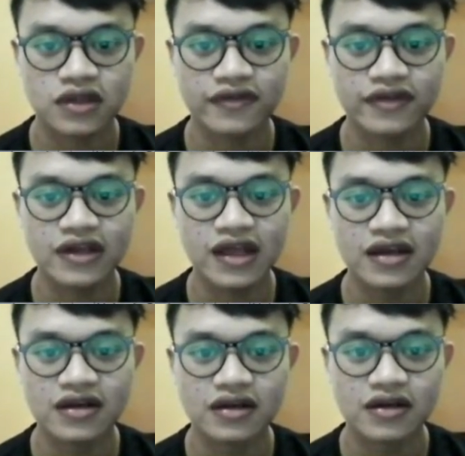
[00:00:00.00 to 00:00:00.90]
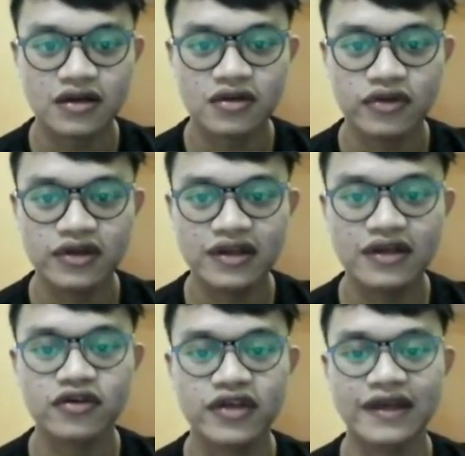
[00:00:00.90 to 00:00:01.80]
After that, we
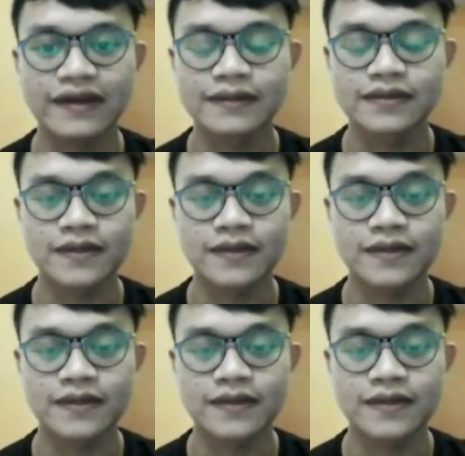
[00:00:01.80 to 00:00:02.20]
click OK.